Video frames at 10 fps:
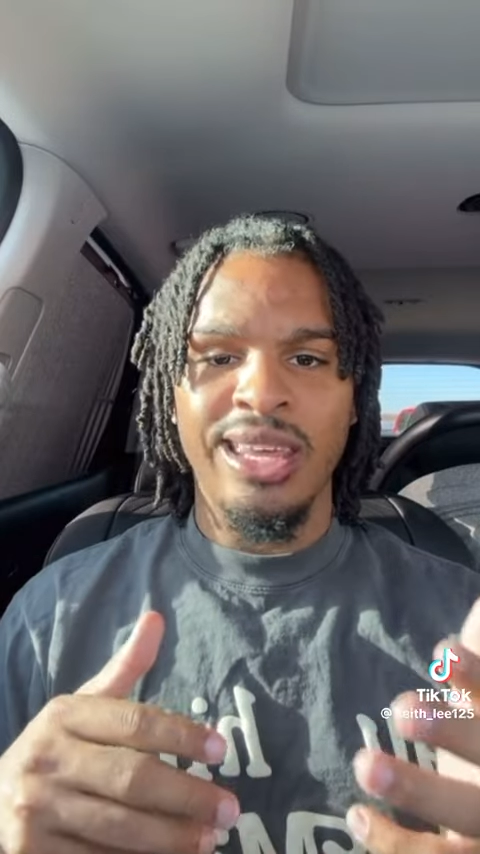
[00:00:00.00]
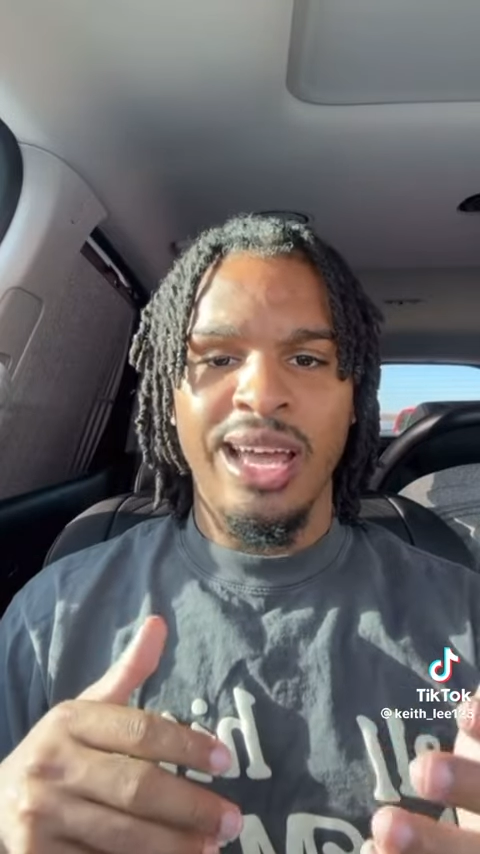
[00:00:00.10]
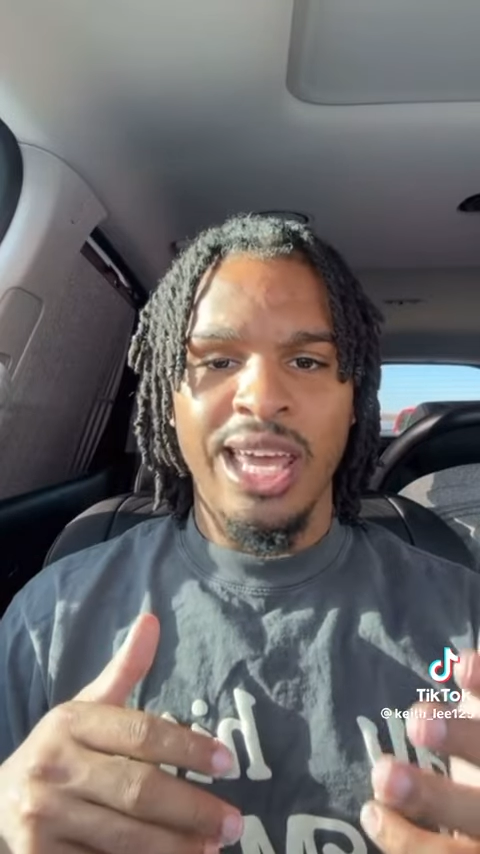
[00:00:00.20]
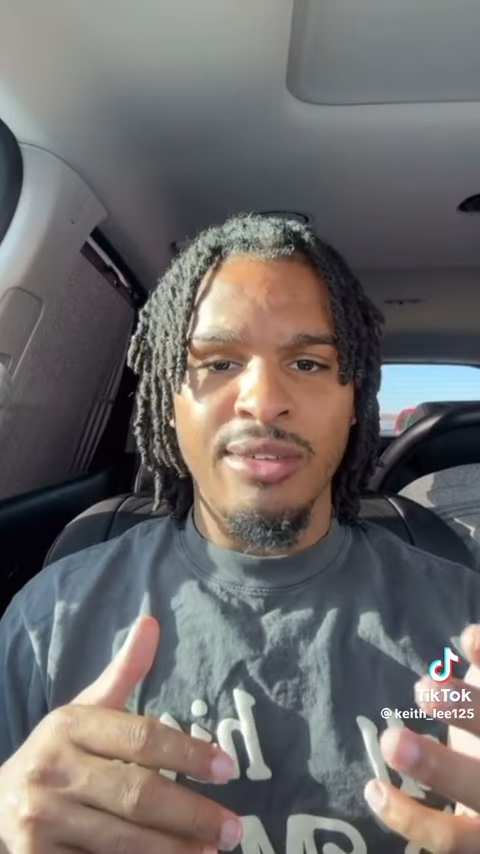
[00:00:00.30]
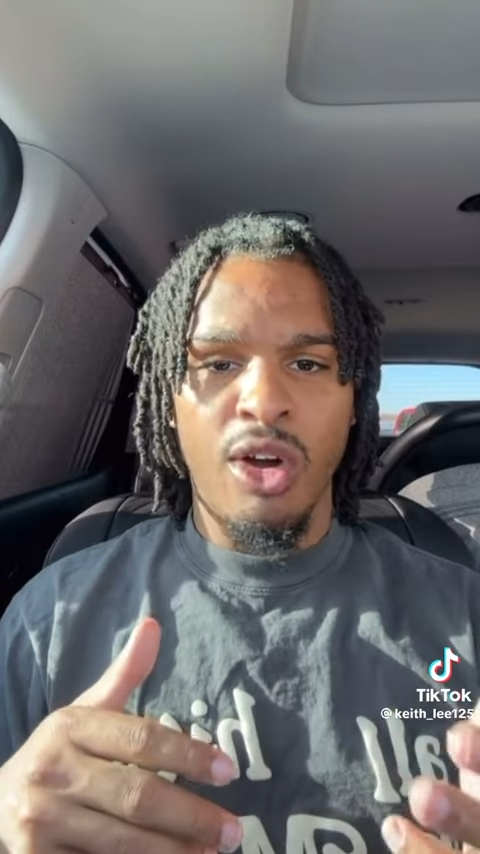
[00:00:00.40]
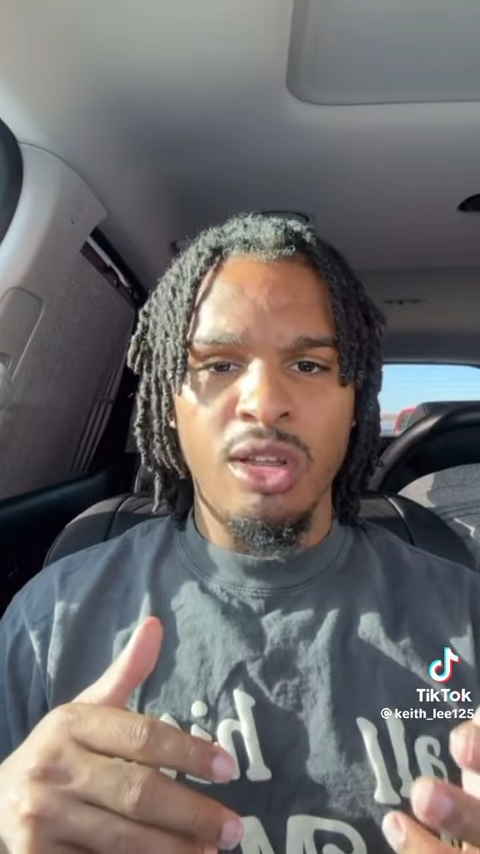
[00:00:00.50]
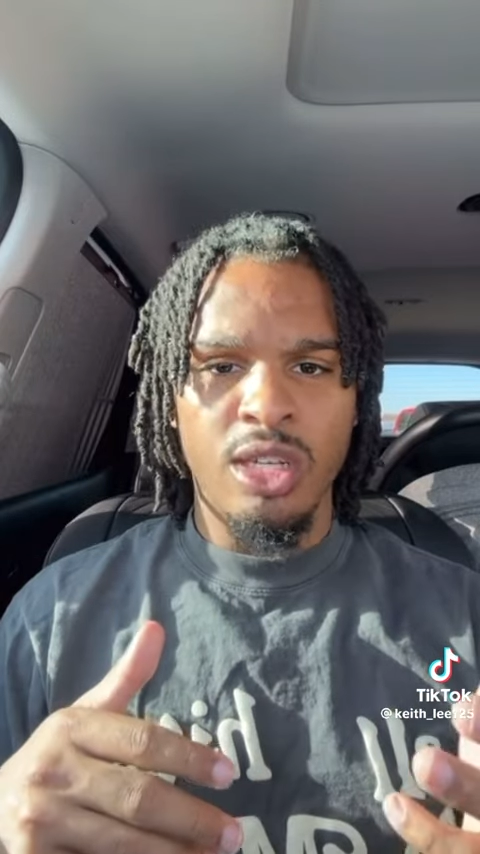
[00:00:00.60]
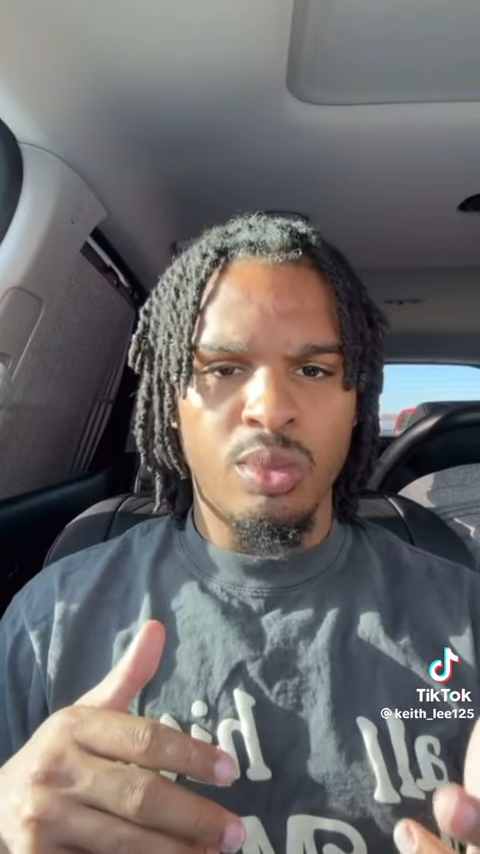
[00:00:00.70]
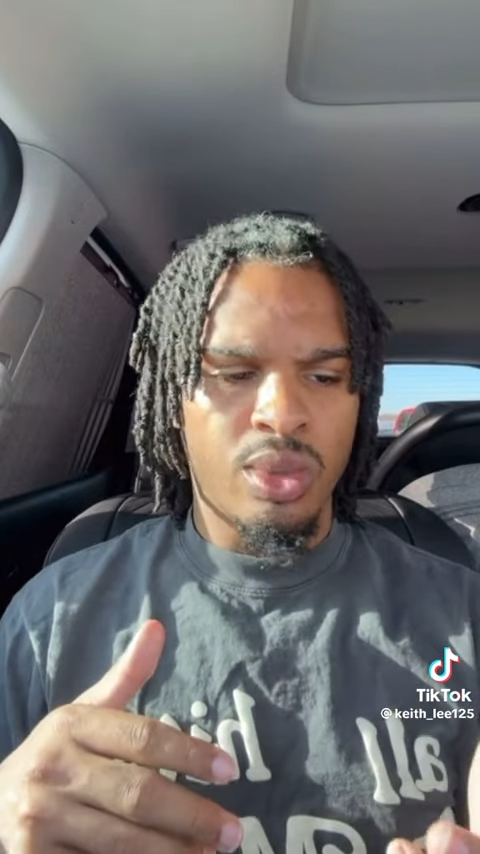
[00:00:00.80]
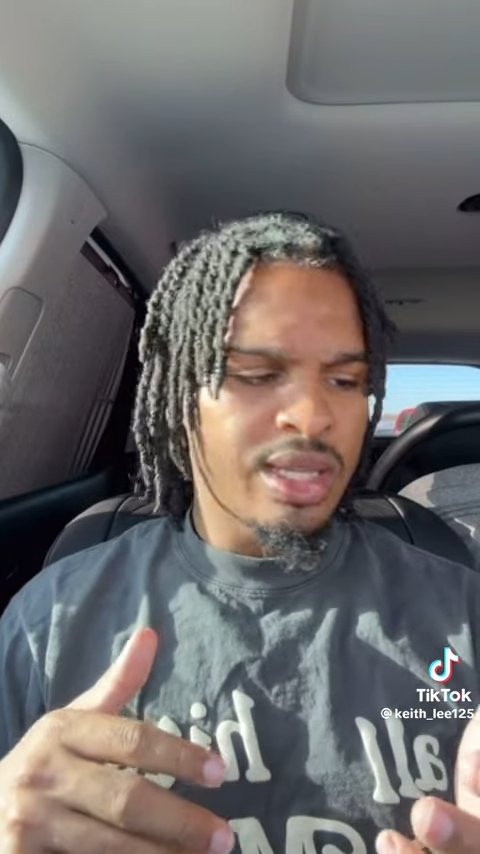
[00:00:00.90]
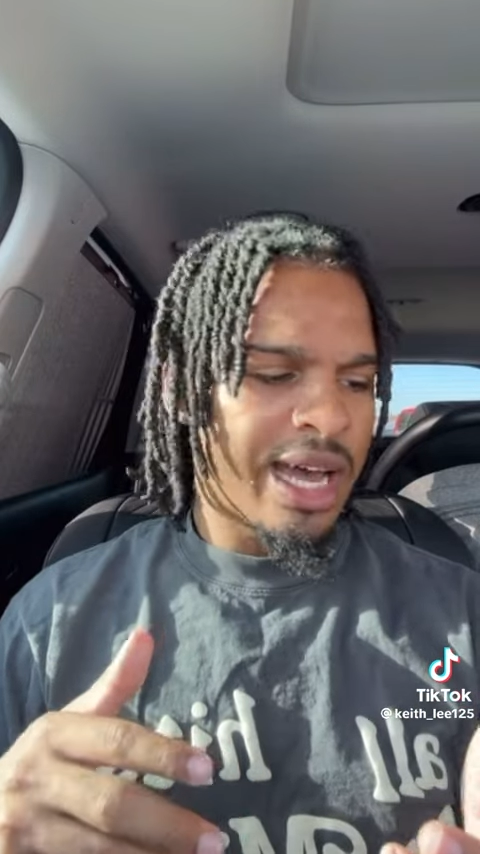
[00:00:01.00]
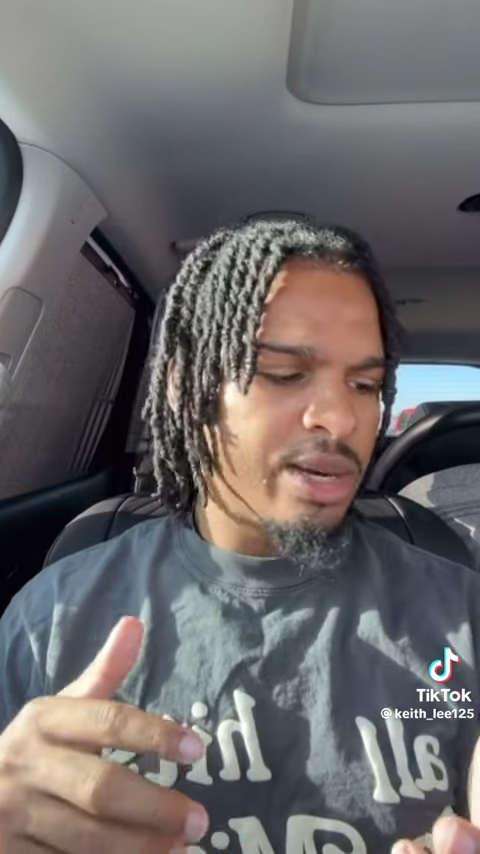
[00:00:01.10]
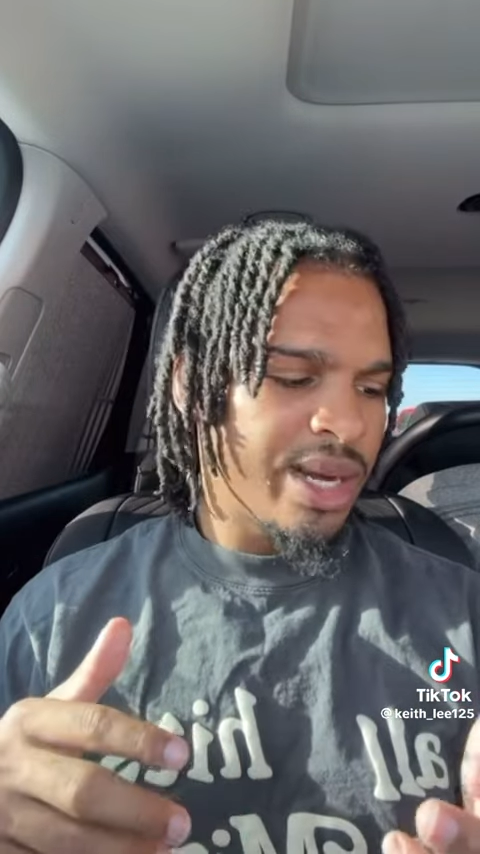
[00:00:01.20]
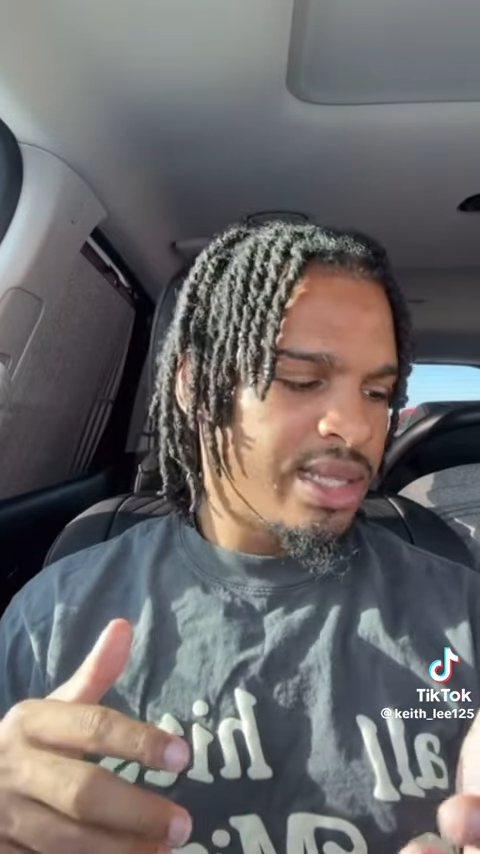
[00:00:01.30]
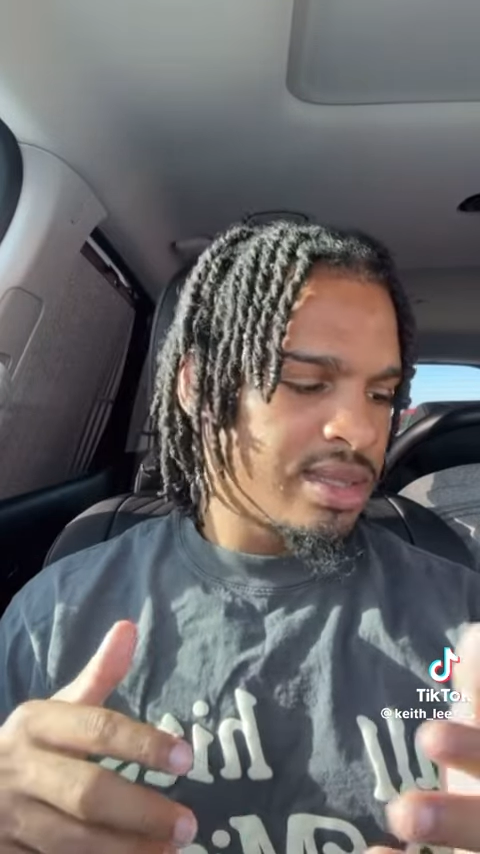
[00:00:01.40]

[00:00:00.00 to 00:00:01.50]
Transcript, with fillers: I think I gave all of them really high